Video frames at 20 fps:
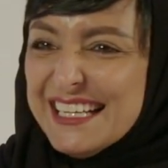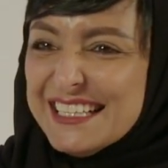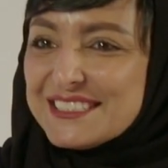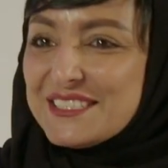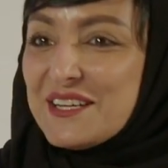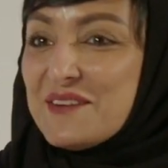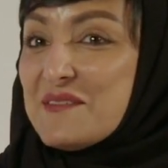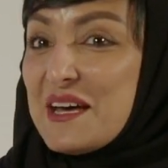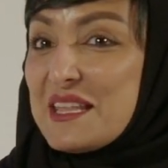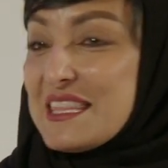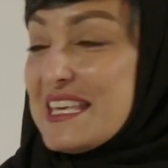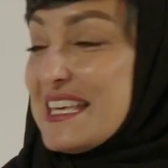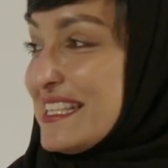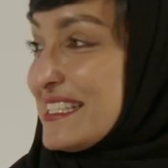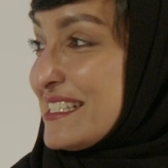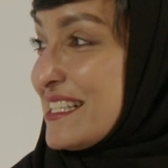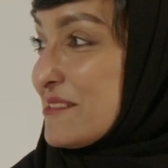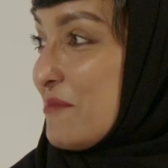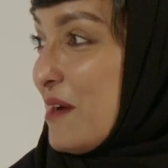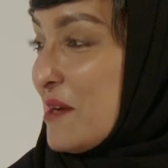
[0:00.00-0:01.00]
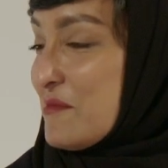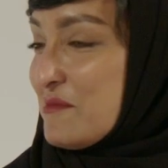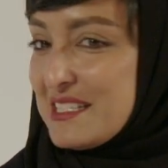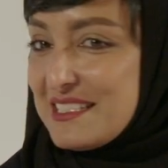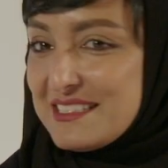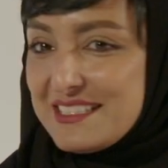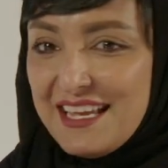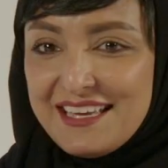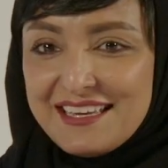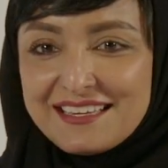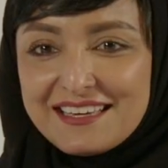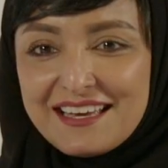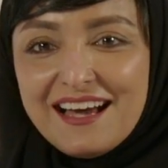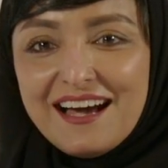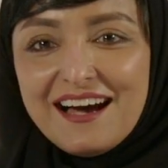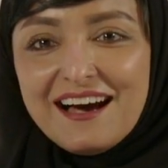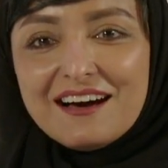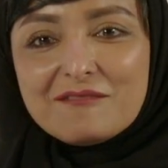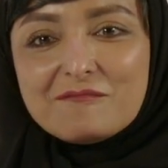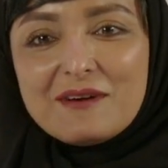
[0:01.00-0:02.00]
So I think this is my mistake.
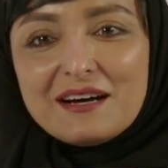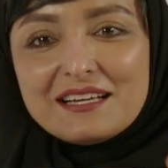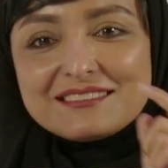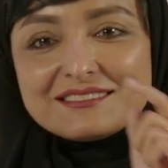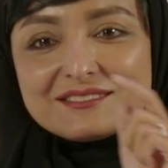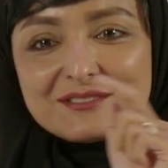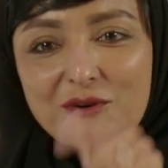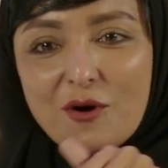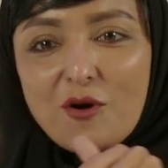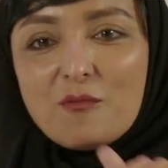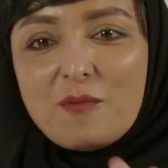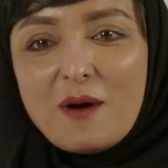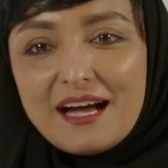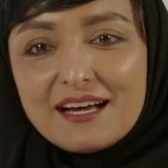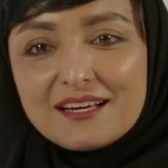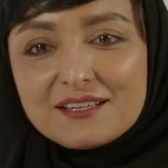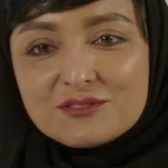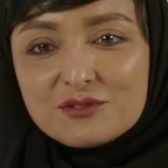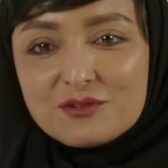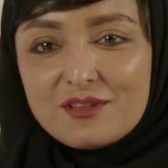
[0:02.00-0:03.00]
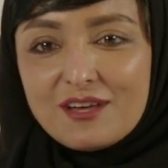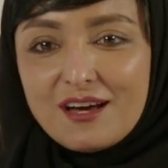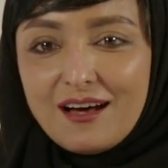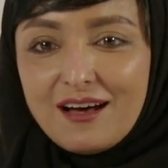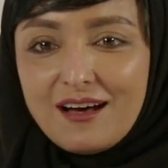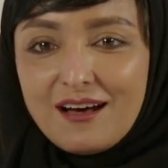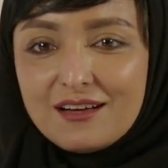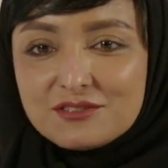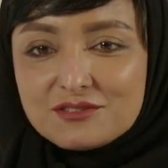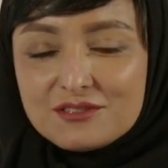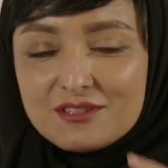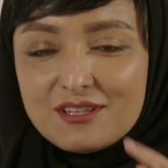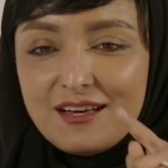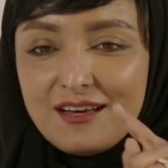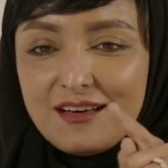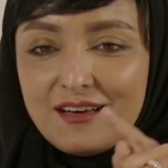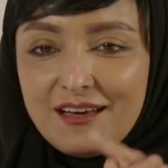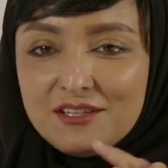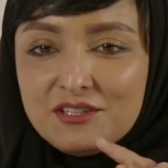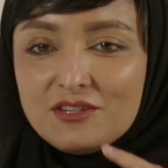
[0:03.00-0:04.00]
But to go back to
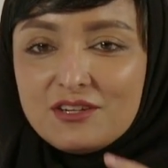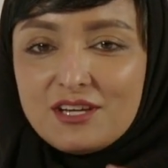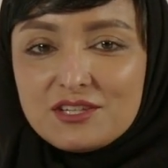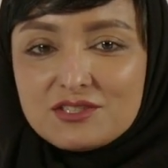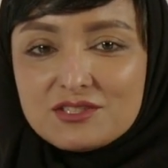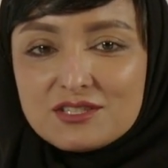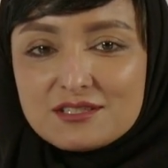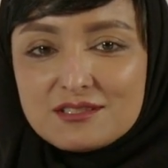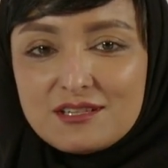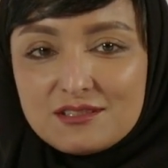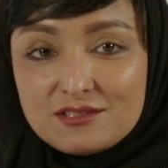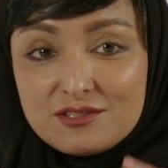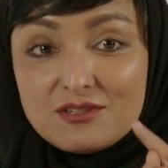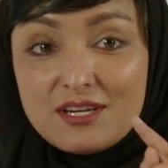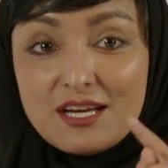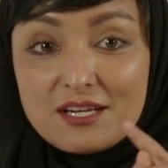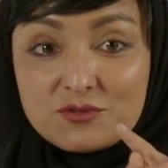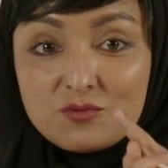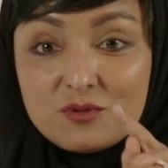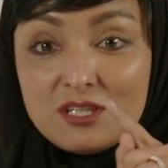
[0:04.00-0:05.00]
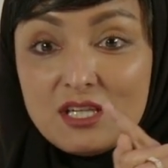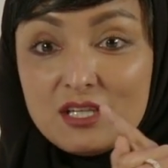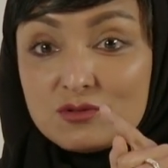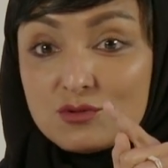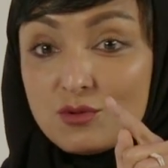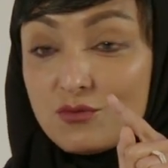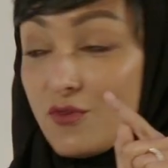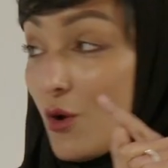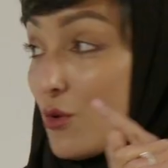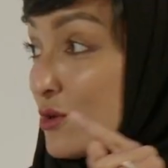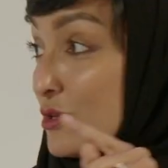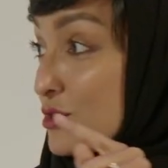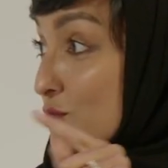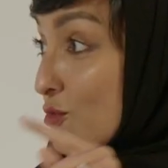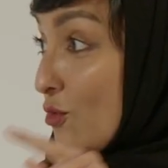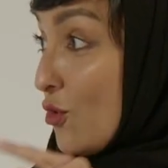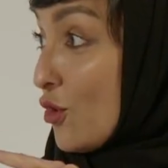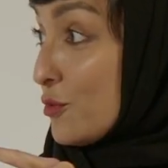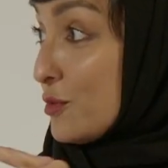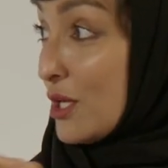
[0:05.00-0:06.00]
the education sector, yes, we need to focus more